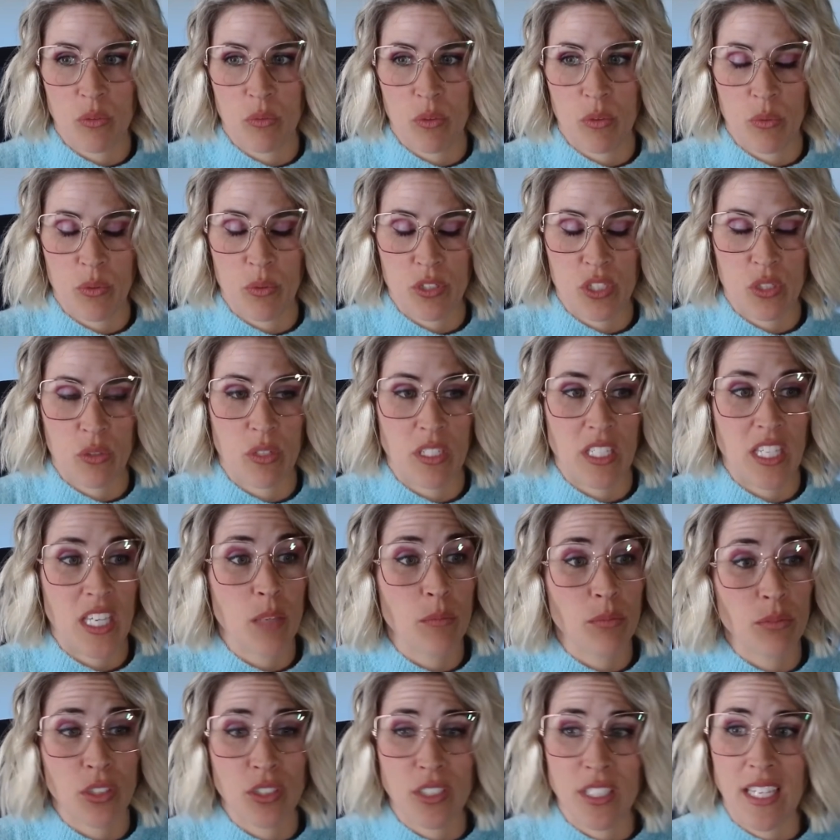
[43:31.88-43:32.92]
what we're doing.
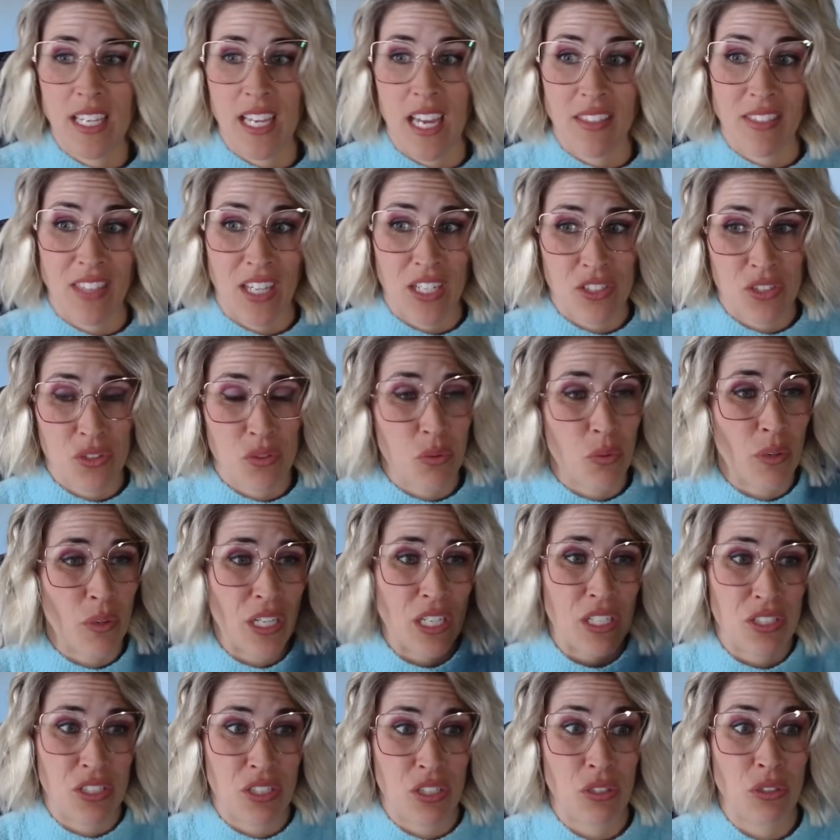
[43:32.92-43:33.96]
Keep looking at that
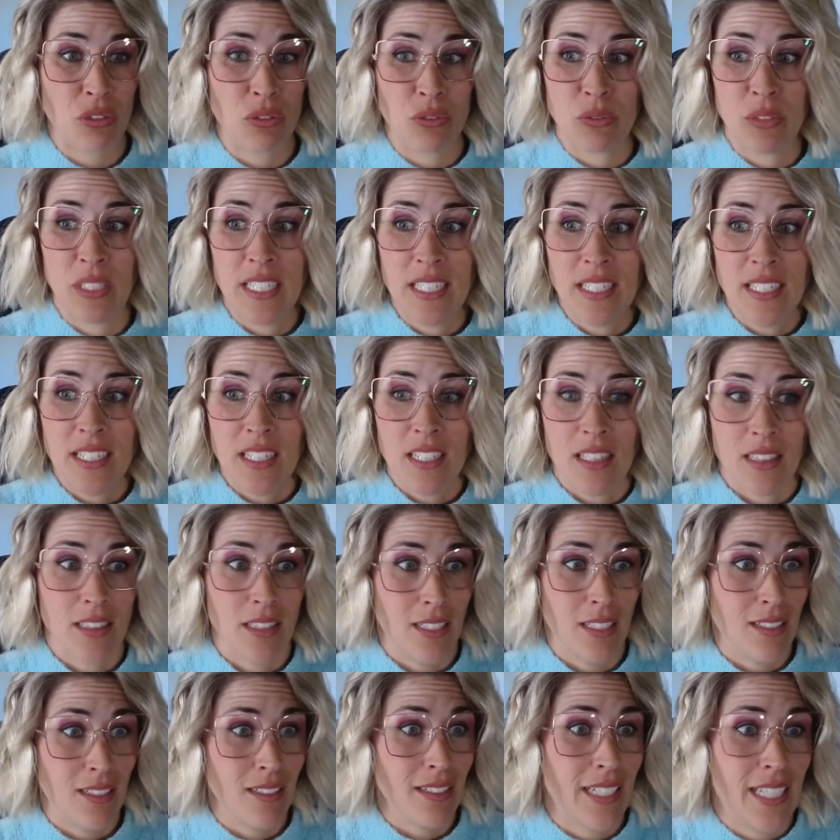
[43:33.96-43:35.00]
22
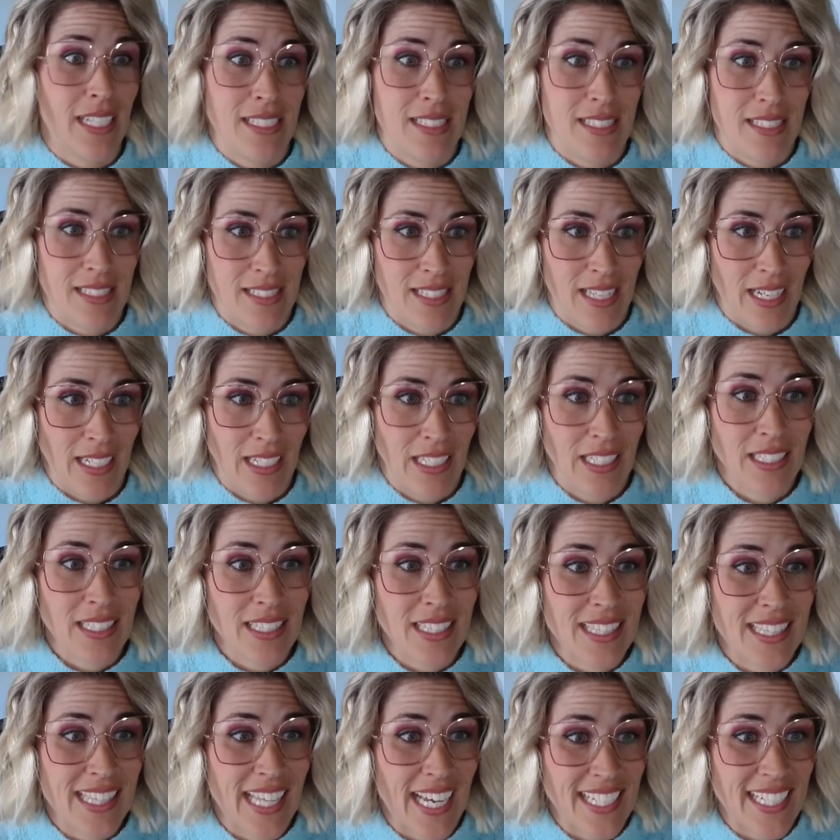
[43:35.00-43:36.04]
logins
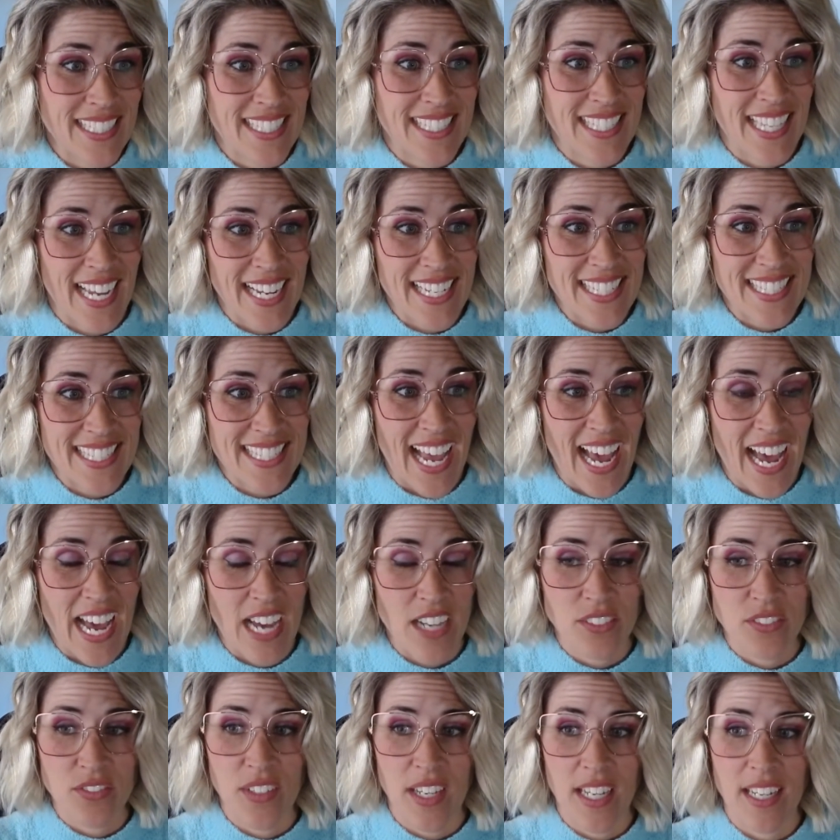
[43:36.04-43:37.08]
that sites
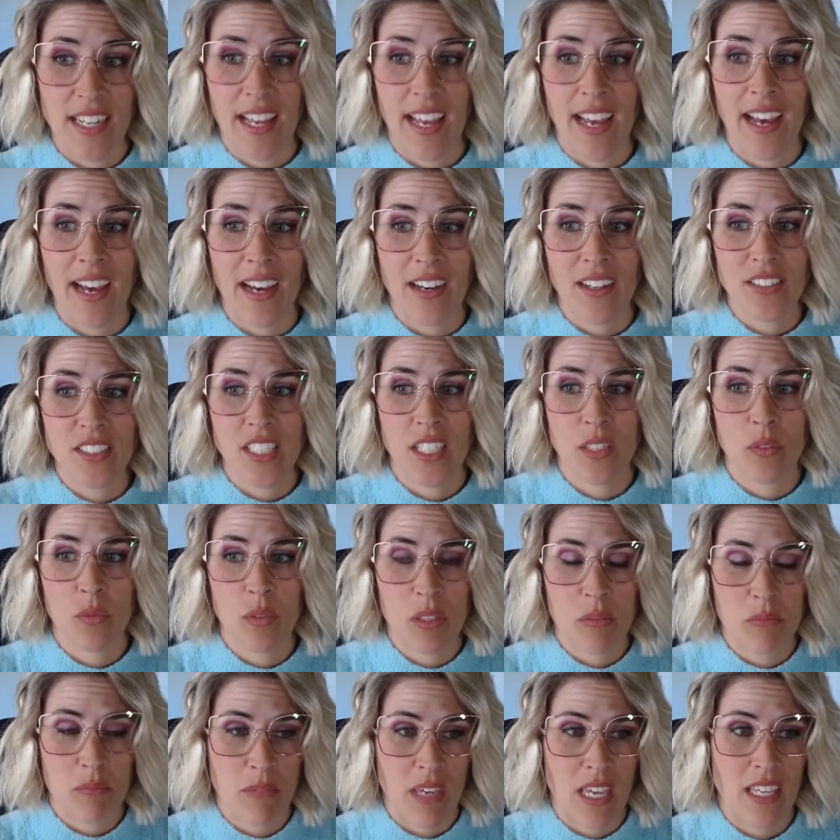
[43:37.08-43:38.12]
have, and how can
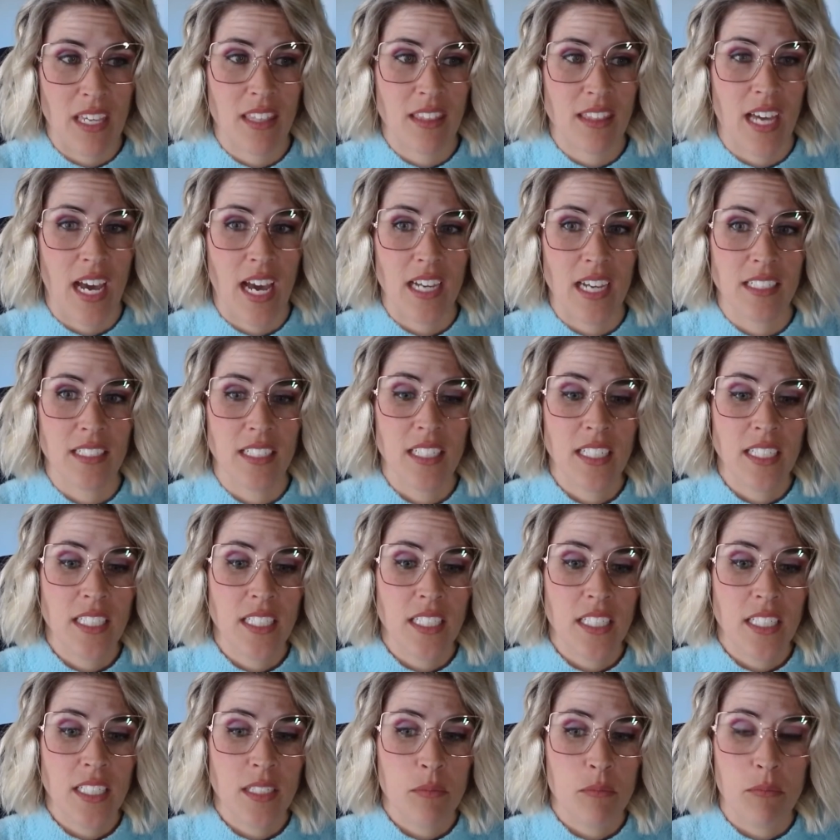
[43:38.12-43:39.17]
we make that
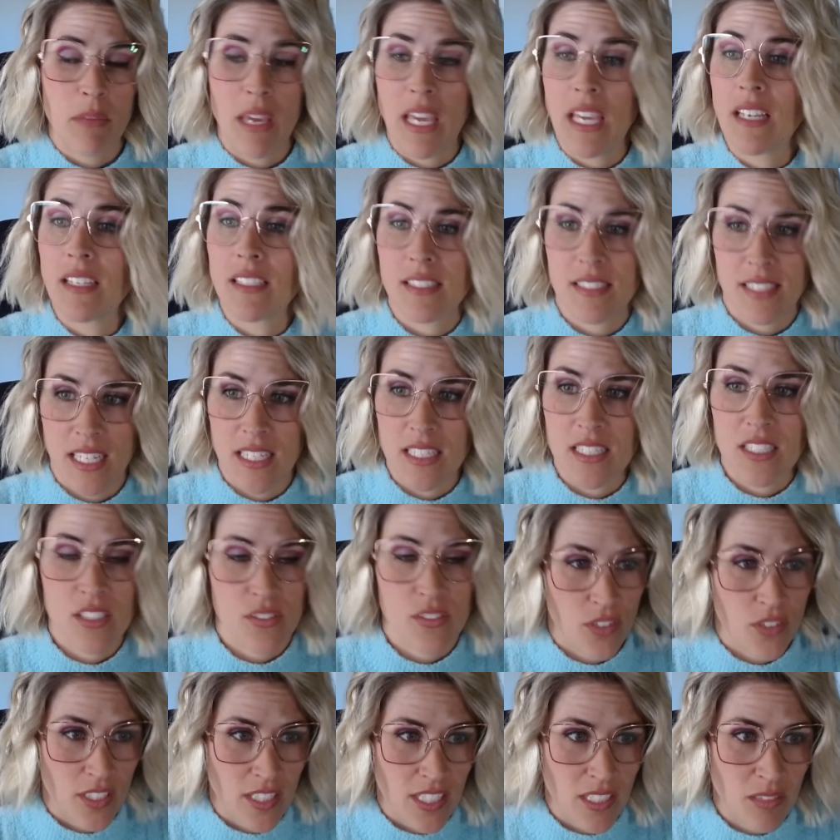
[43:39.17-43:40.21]
make sense
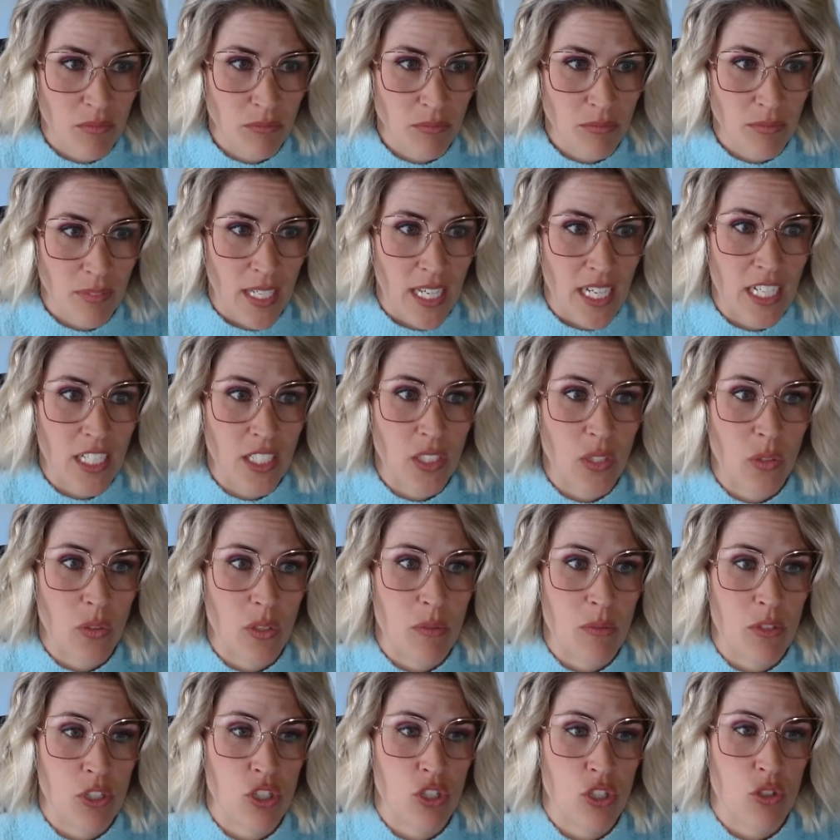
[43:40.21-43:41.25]
for them? How can
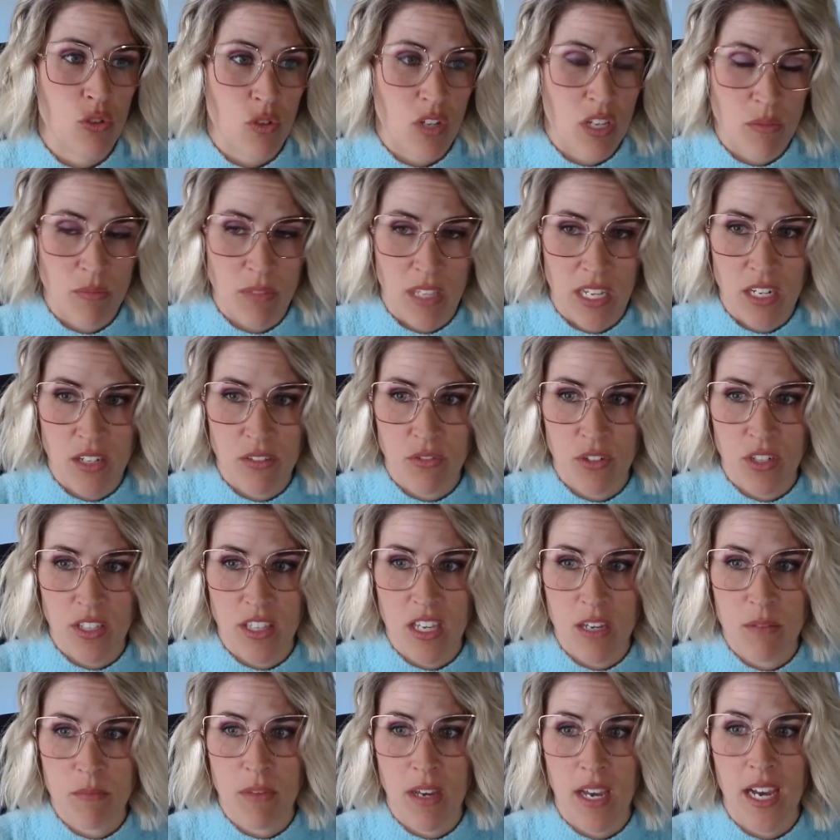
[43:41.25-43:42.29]
we streamline it for
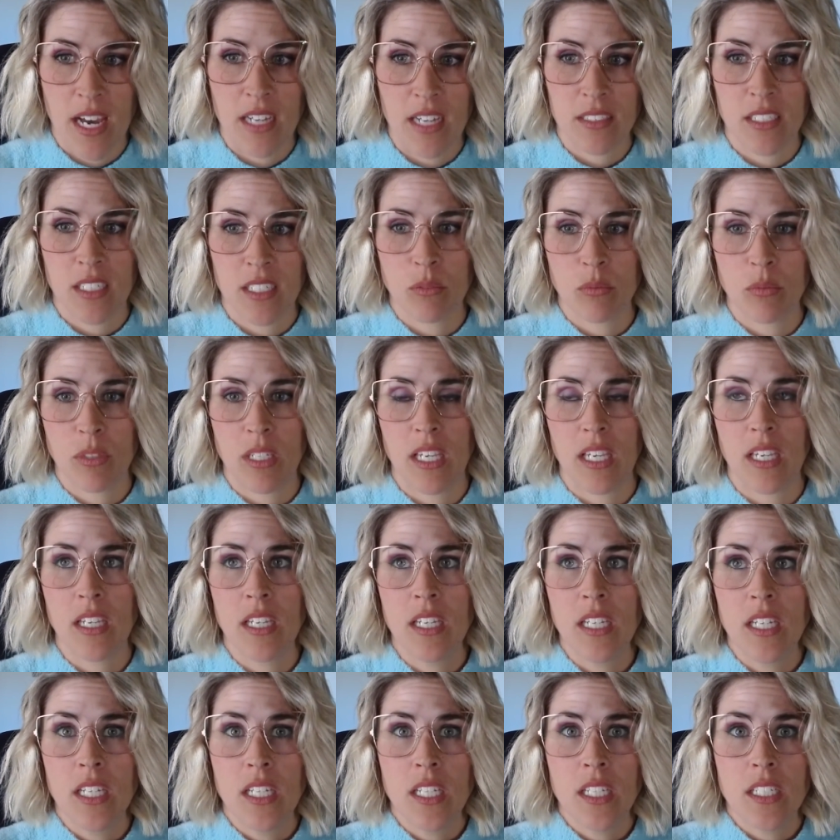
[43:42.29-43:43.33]
them? How can we
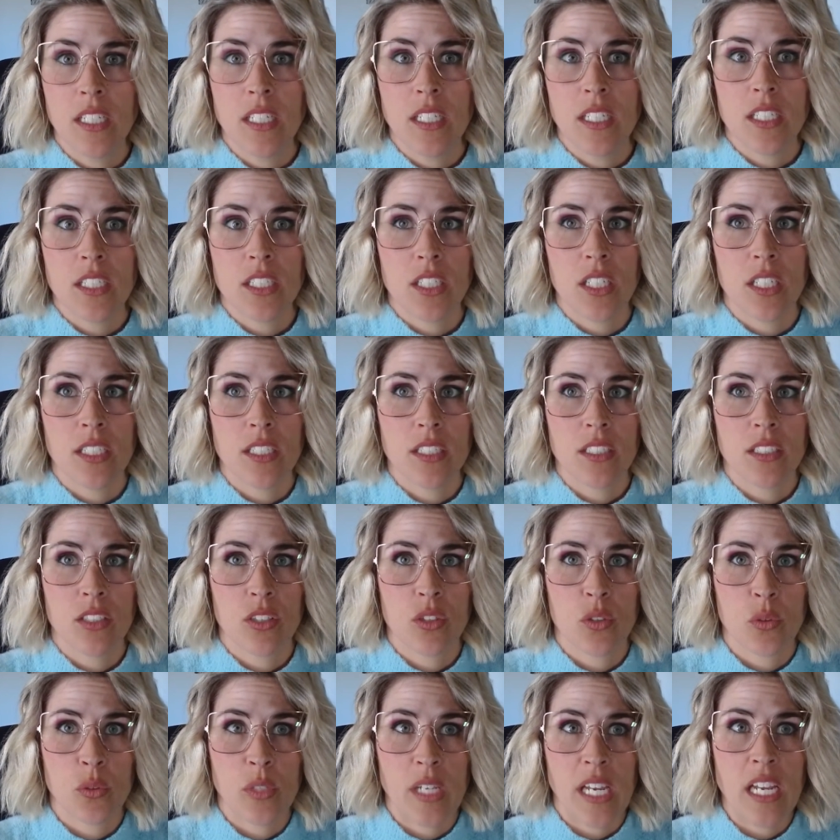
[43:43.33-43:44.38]

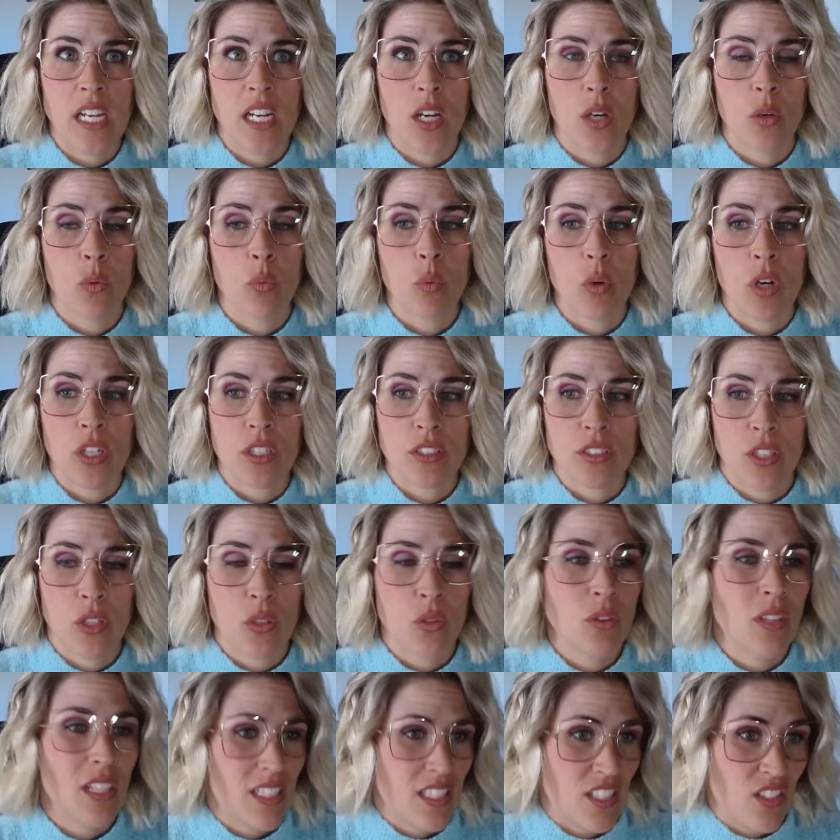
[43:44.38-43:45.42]
create a
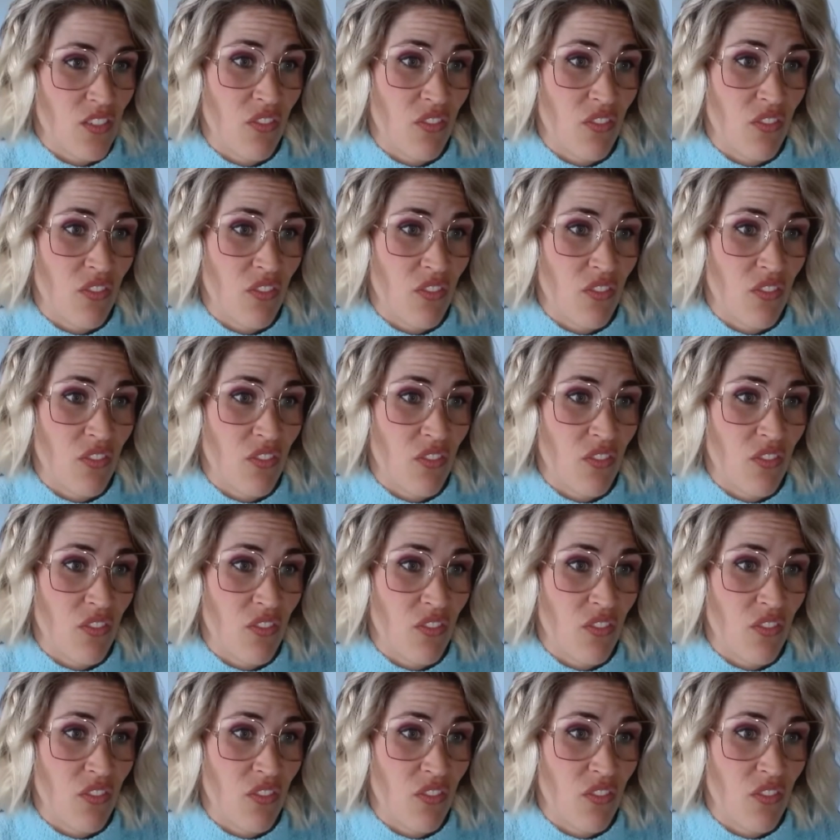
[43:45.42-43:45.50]
workload that's